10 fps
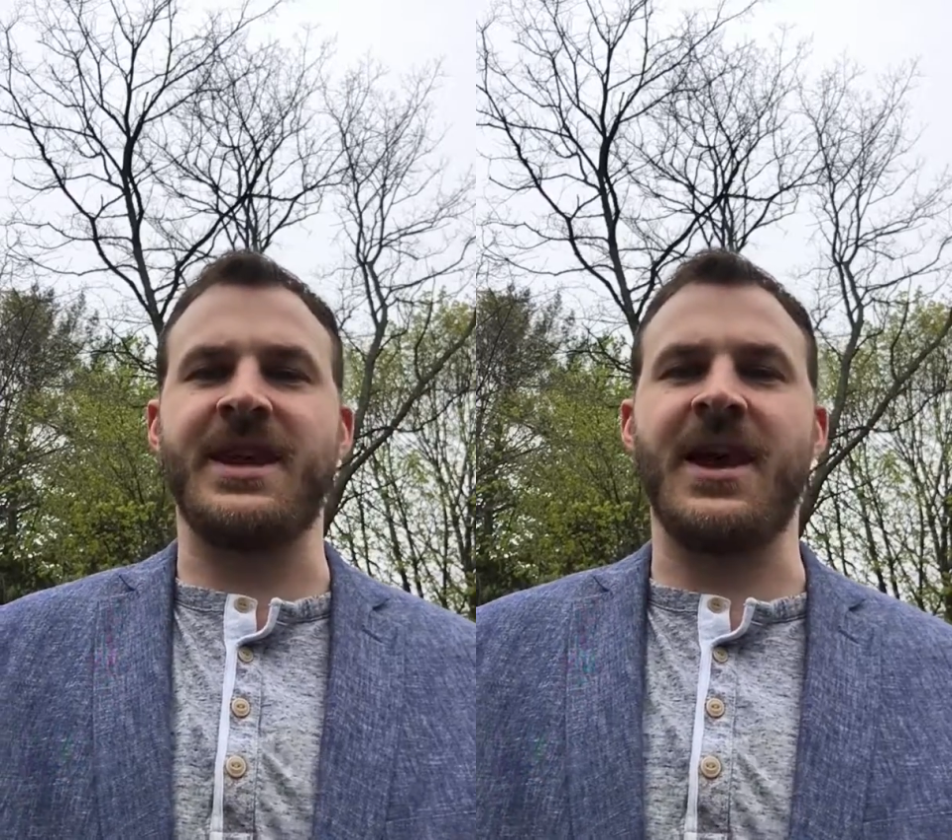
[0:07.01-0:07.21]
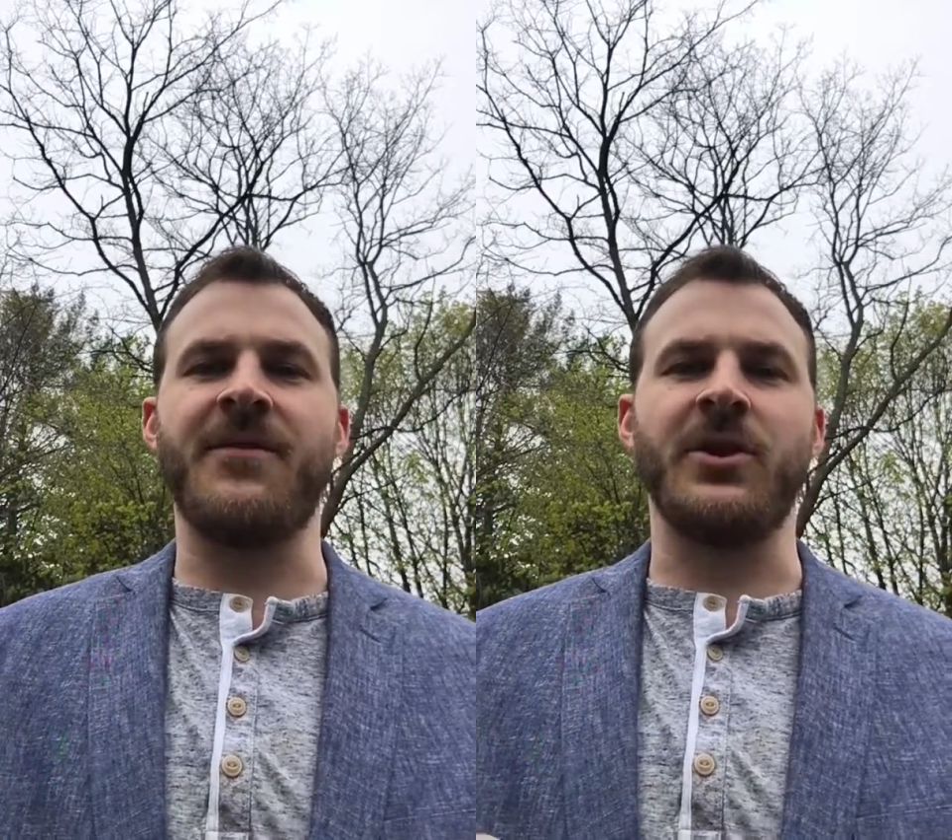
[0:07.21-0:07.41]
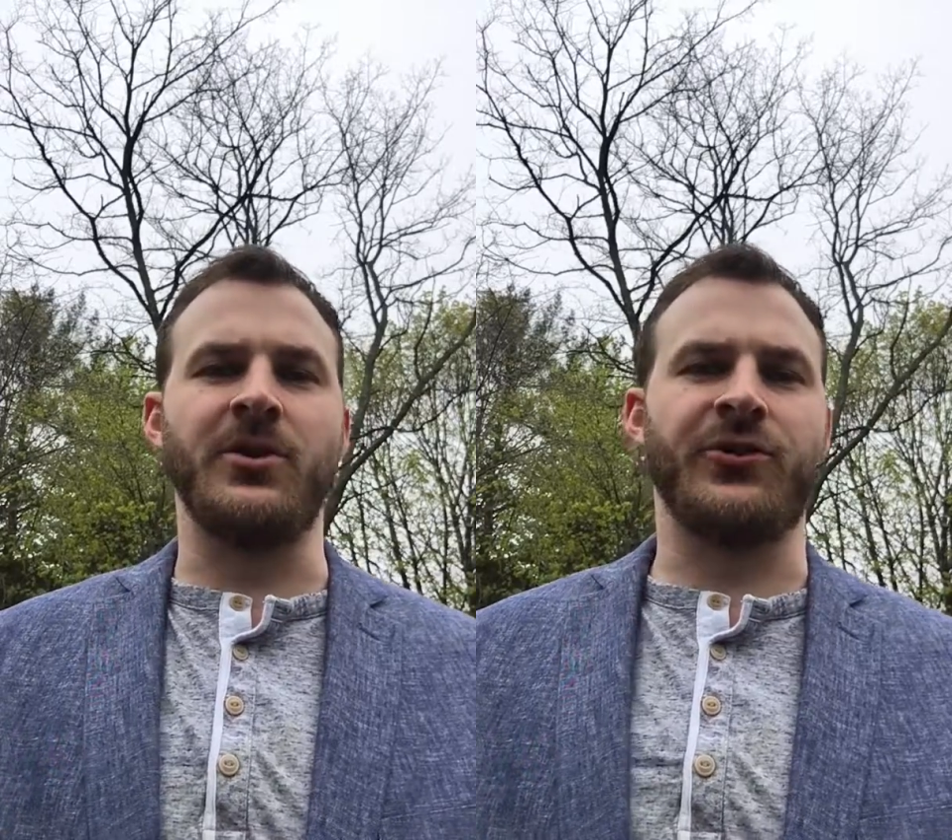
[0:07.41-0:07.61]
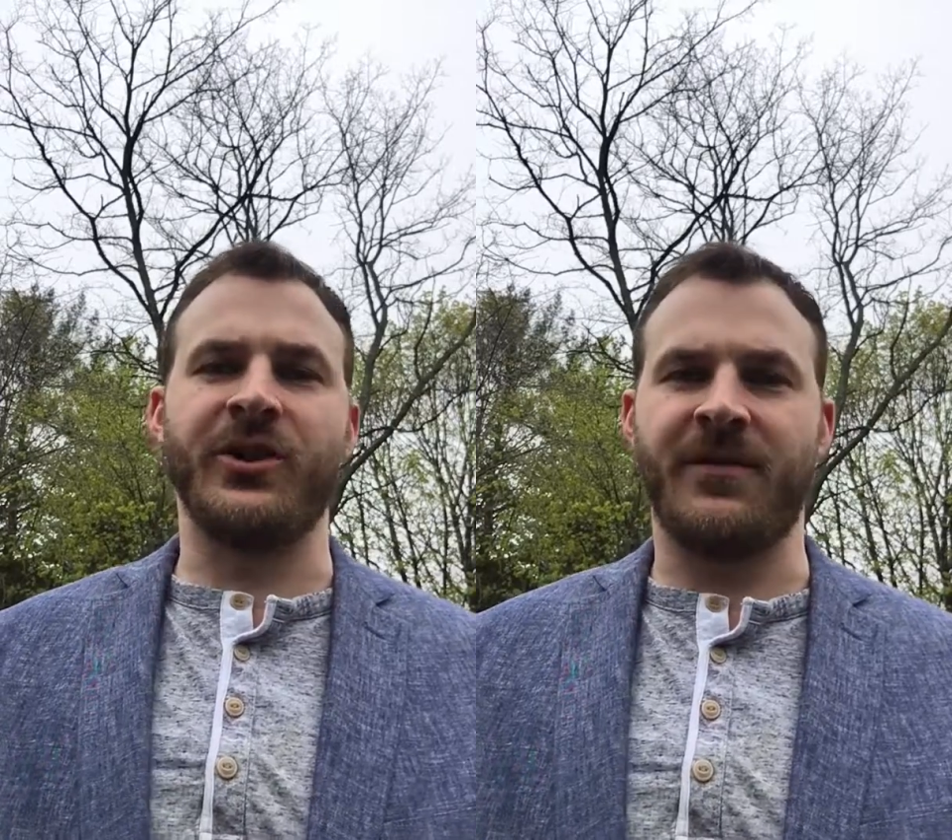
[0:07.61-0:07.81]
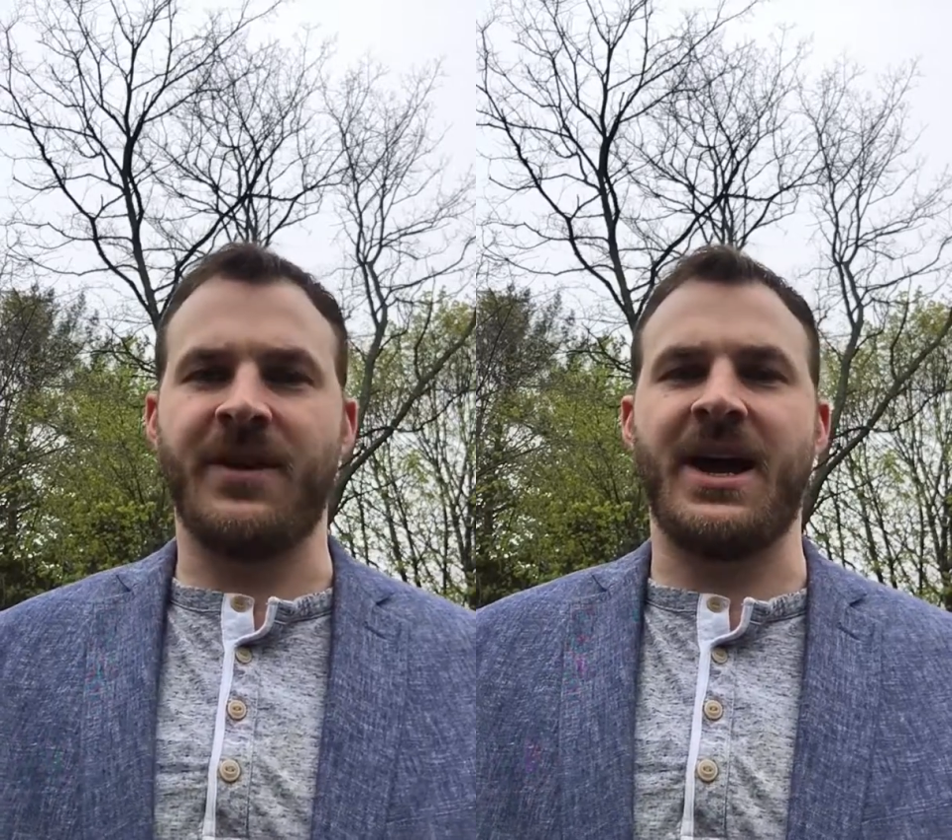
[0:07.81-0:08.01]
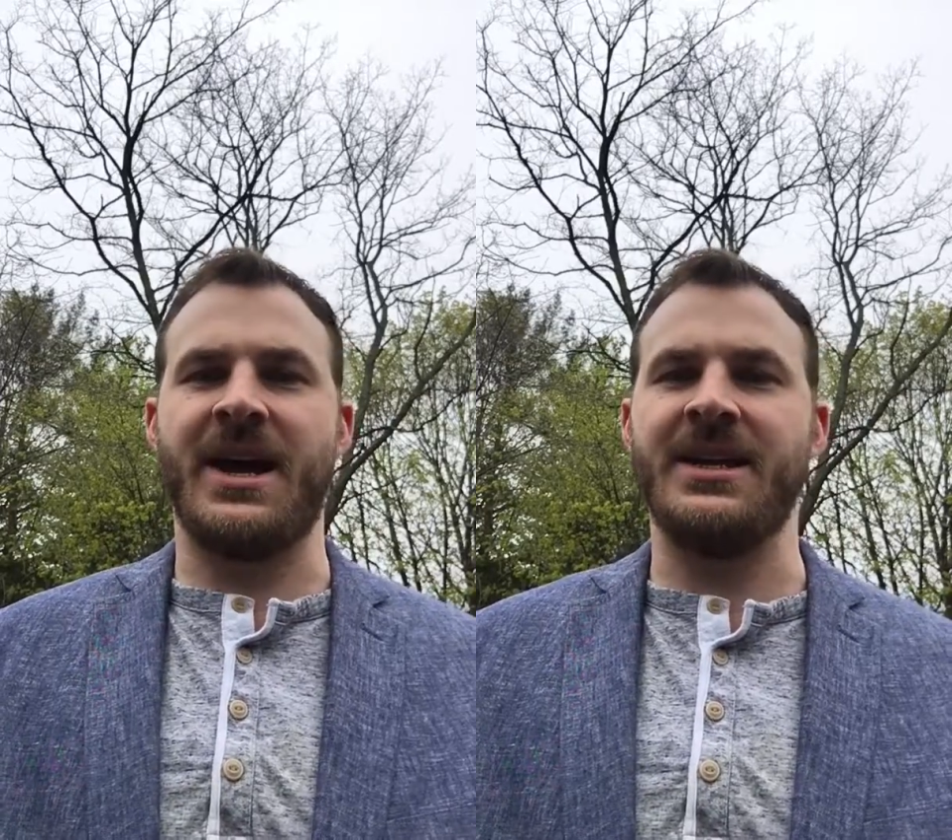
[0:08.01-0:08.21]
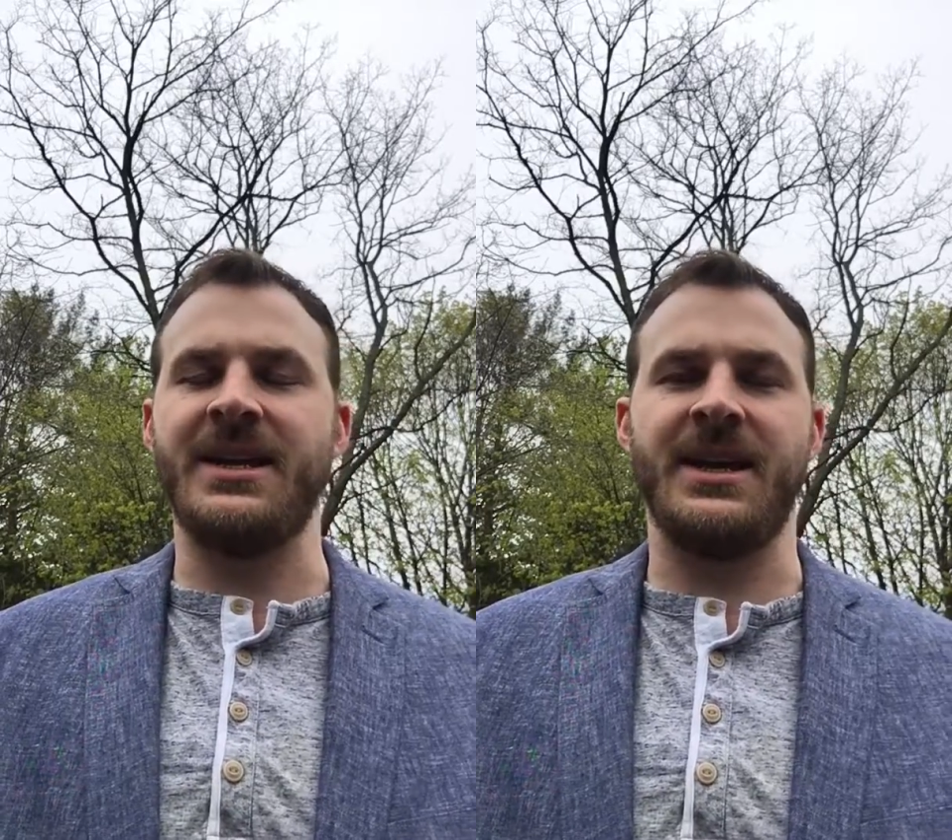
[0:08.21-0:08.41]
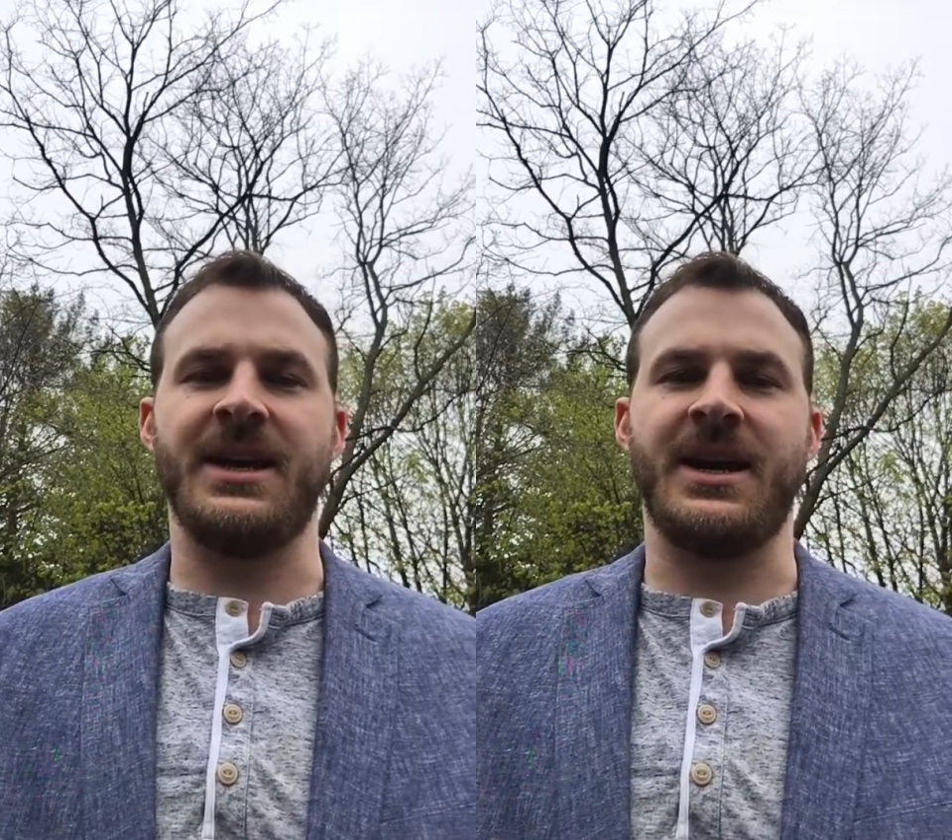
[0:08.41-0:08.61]
the evolution of an
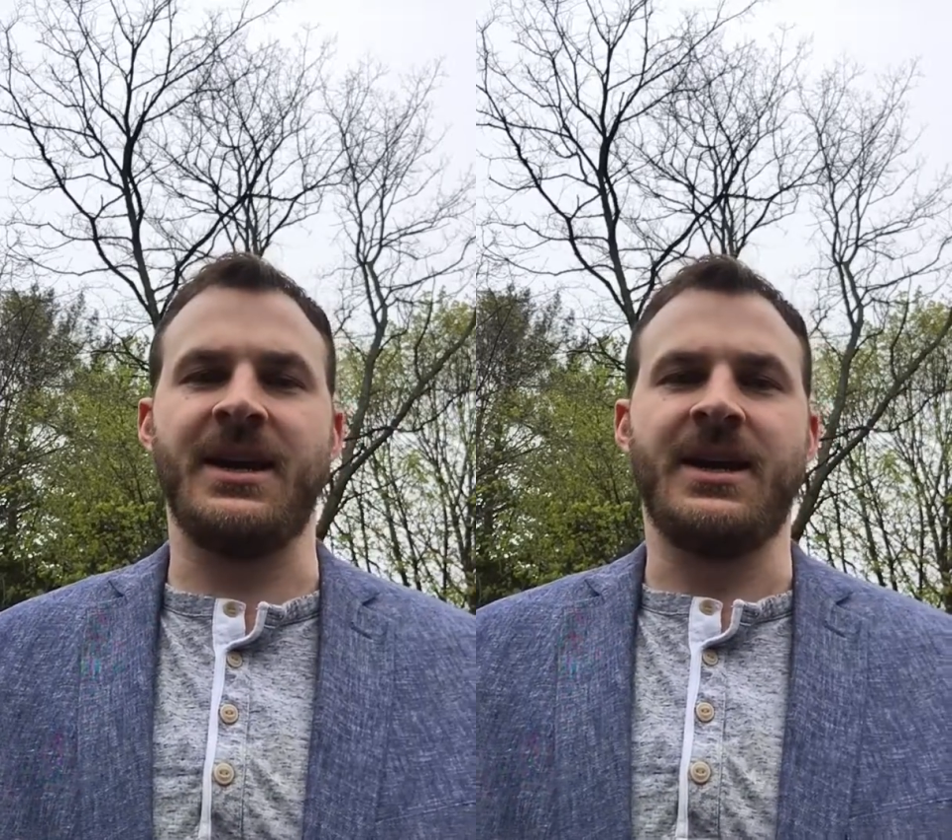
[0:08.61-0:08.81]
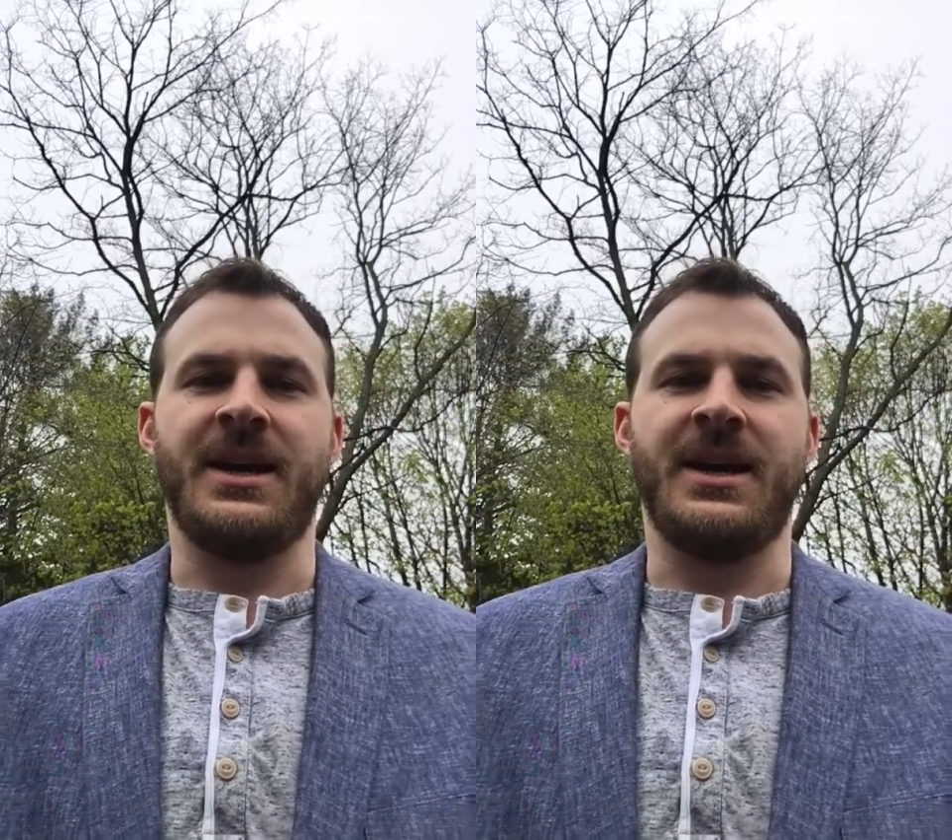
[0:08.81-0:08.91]
idea